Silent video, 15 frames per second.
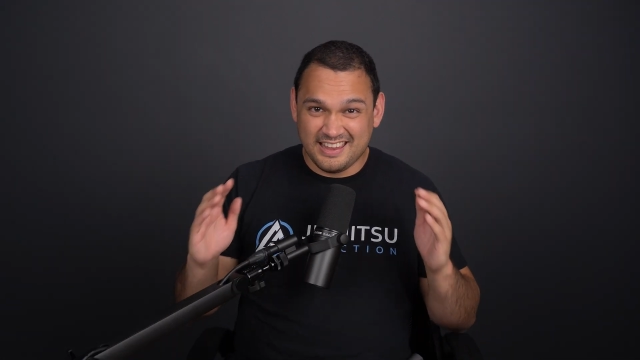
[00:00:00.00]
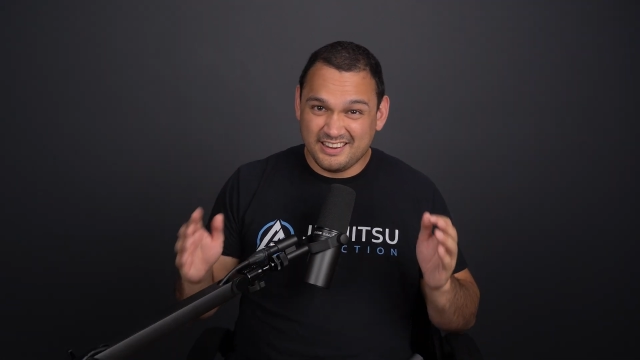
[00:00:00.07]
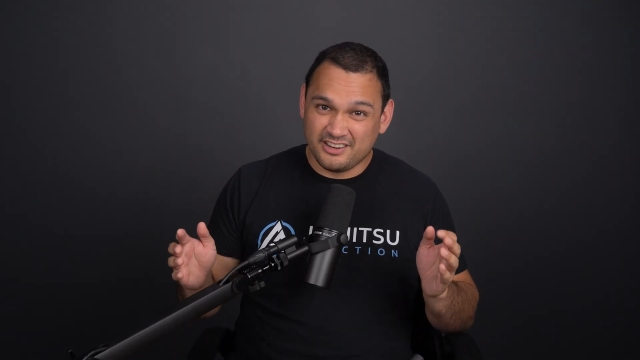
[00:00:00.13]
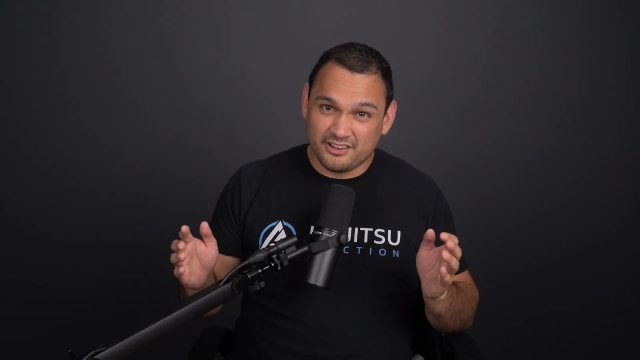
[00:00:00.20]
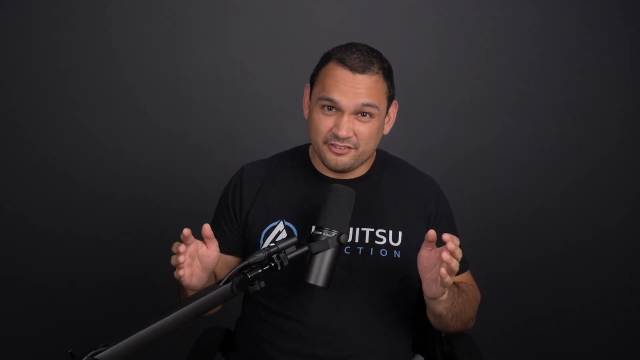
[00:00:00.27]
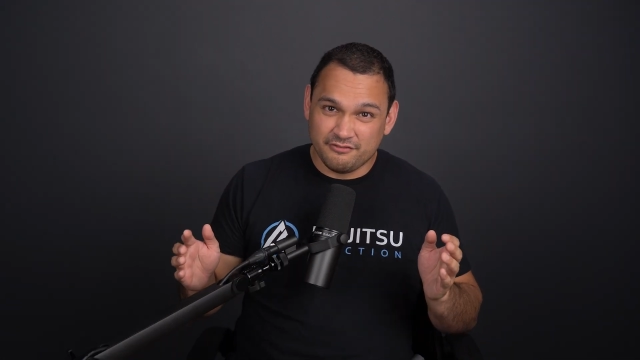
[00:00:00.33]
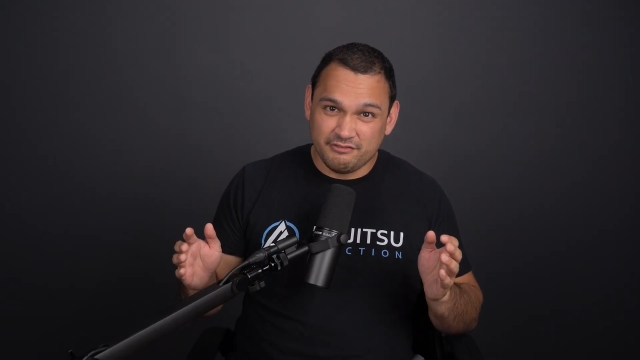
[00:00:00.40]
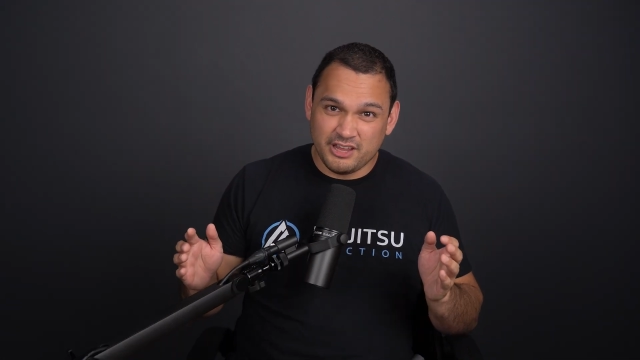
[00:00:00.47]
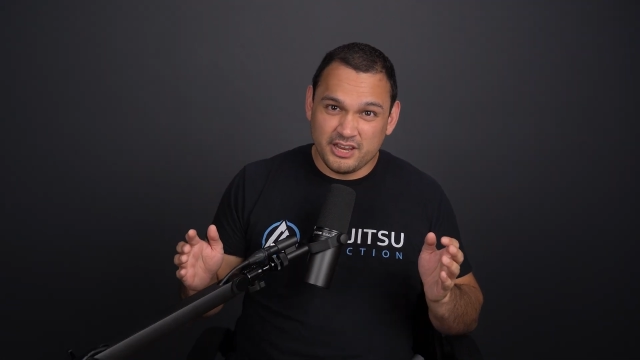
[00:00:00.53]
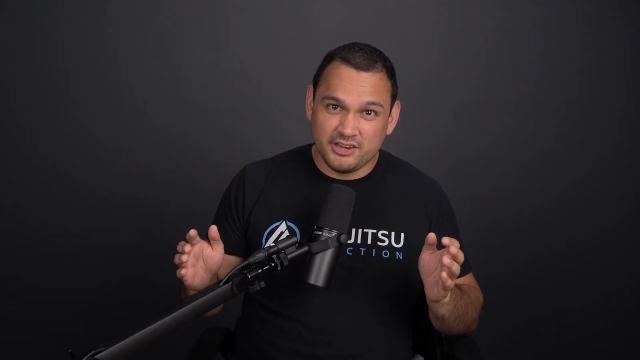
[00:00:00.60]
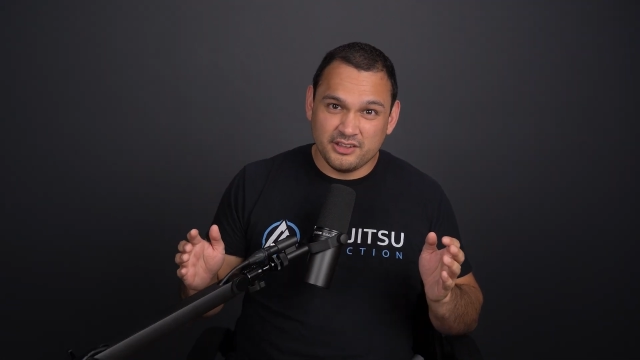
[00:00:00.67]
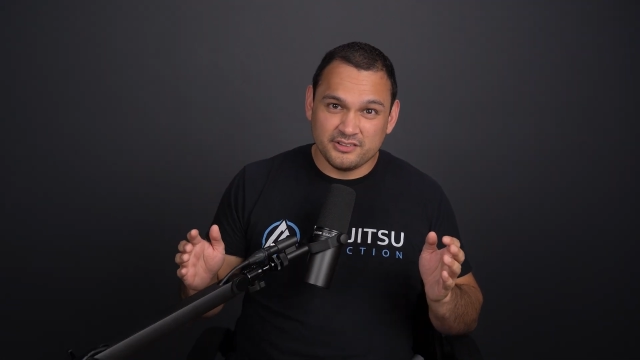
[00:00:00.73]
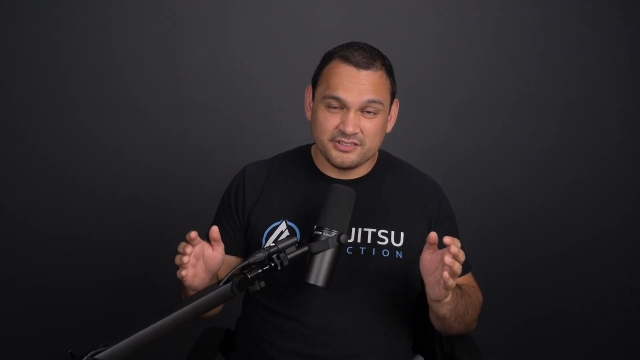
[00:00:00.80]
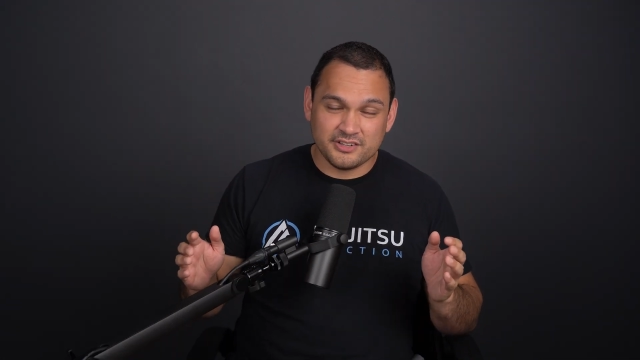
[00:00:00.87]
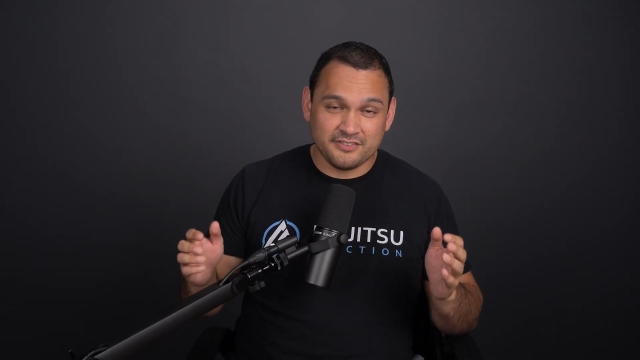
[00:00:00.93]

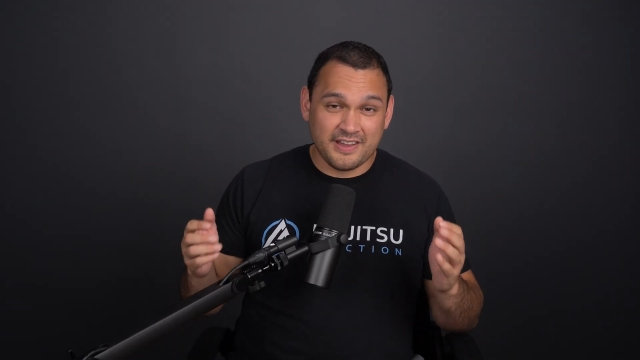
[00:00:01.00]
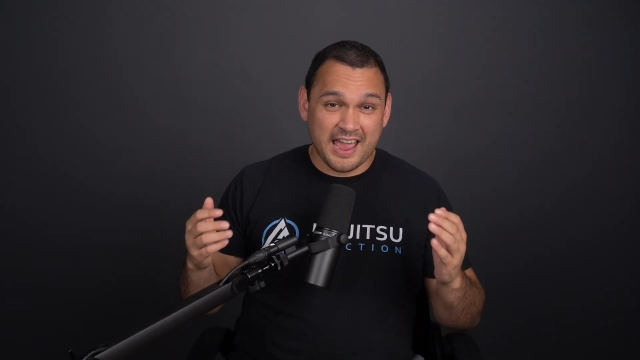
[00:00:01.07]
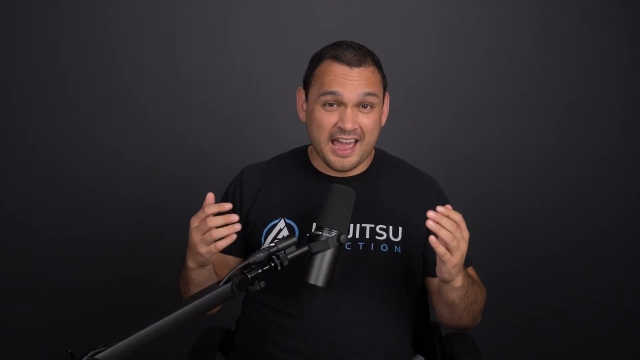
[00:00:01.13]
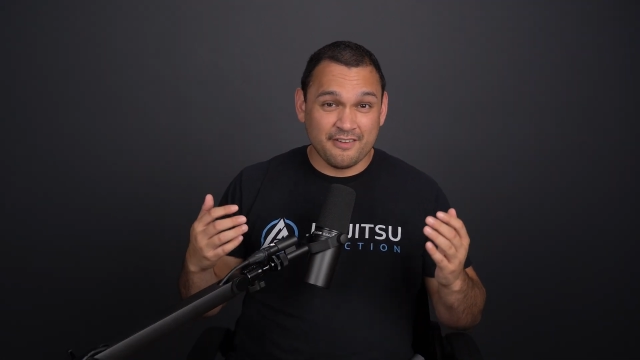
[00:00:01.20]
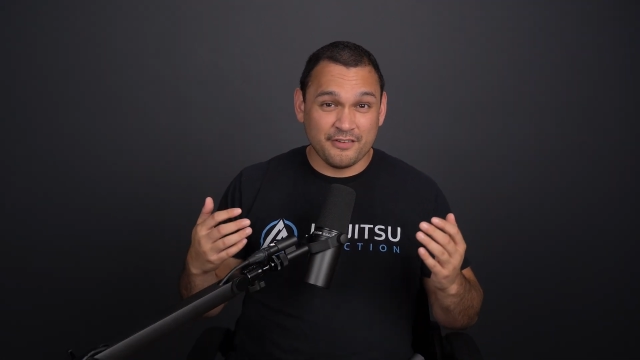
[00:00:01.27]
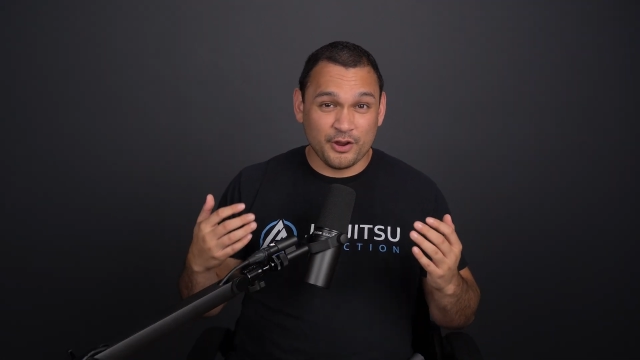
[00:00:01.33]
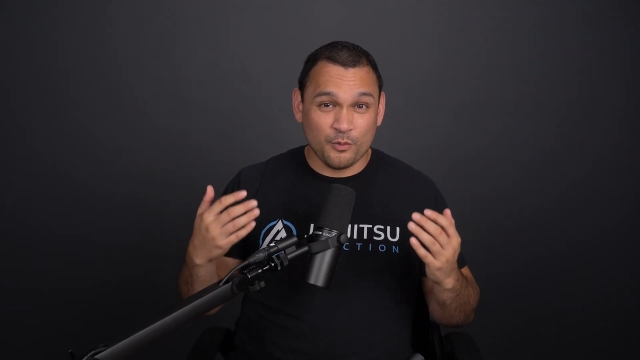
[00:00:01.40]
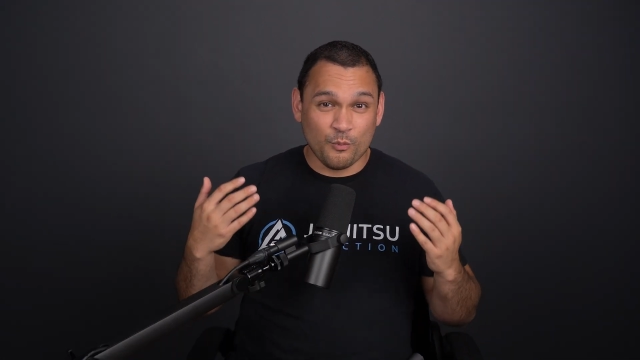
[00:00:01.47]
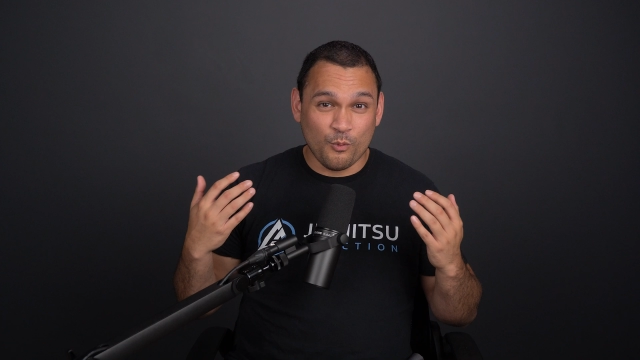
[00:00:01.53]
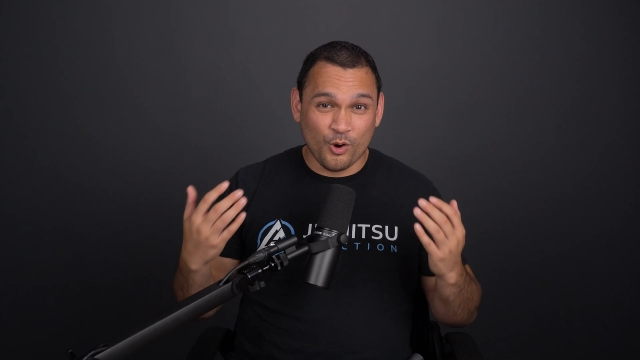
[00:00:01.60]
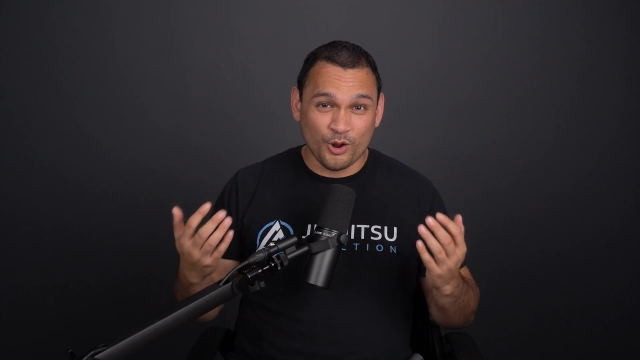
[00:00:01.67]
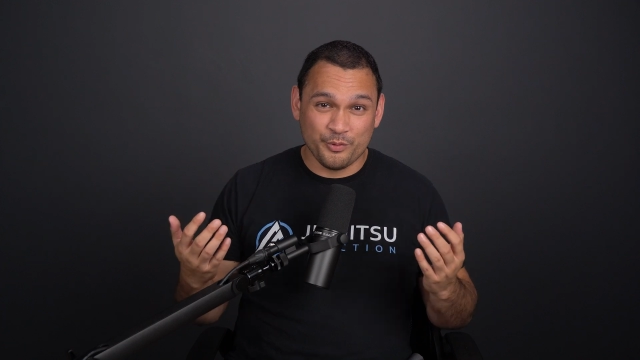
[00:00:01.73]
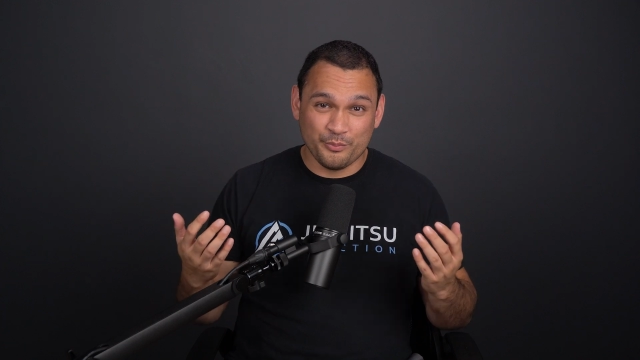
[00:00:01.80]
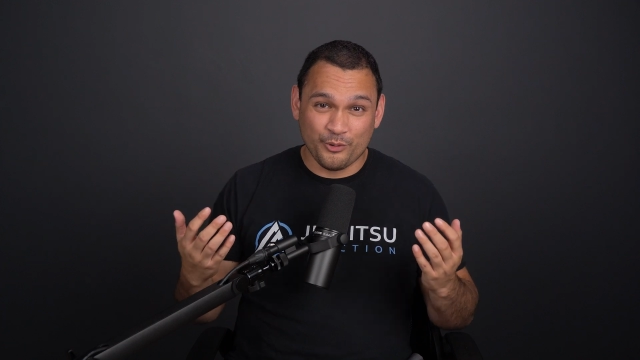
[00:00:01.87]
inconvenience of having one